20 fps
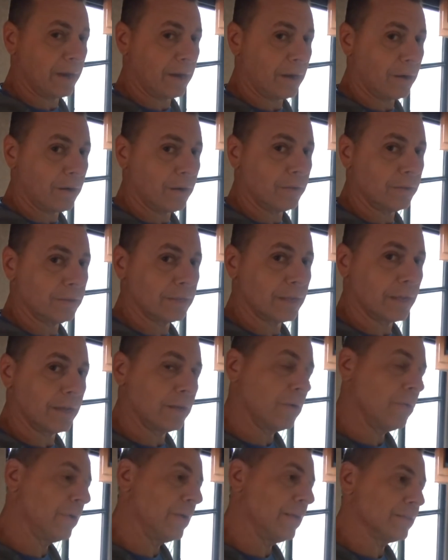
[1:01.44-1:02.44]
errands and
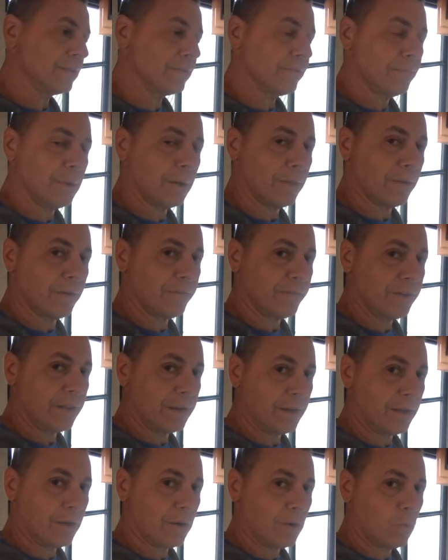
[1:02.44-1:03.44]
go get some other
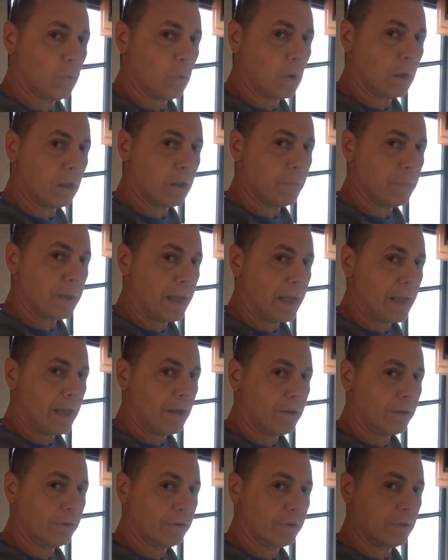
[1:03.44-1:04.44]
video while I'm
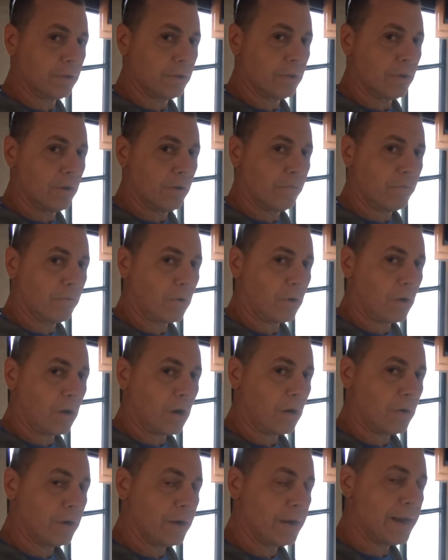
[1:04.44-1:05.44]
out for
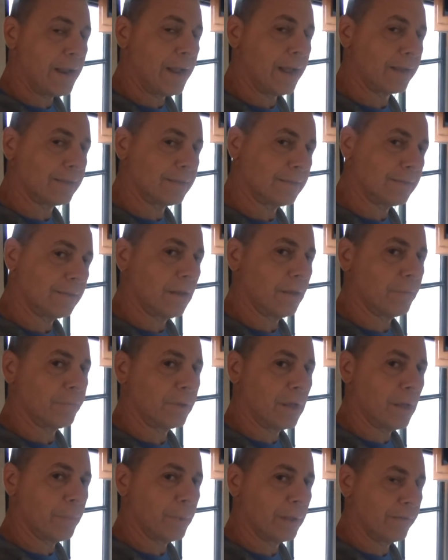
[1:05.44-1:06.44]
our next
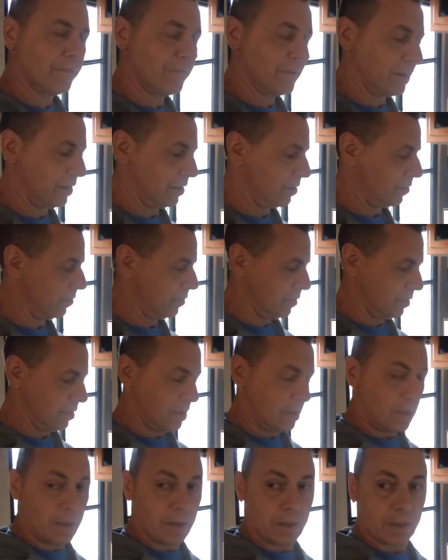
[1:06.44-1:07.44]
upcoming video.
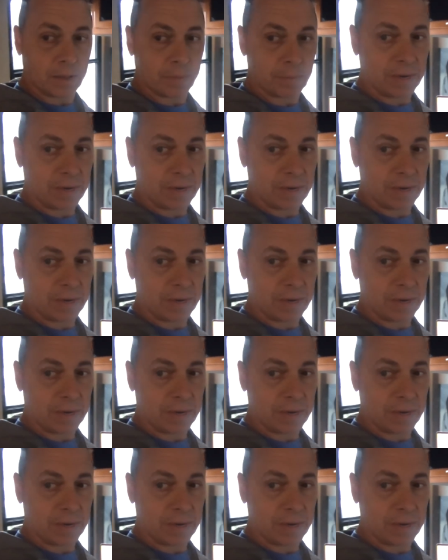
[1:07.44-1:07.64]
In the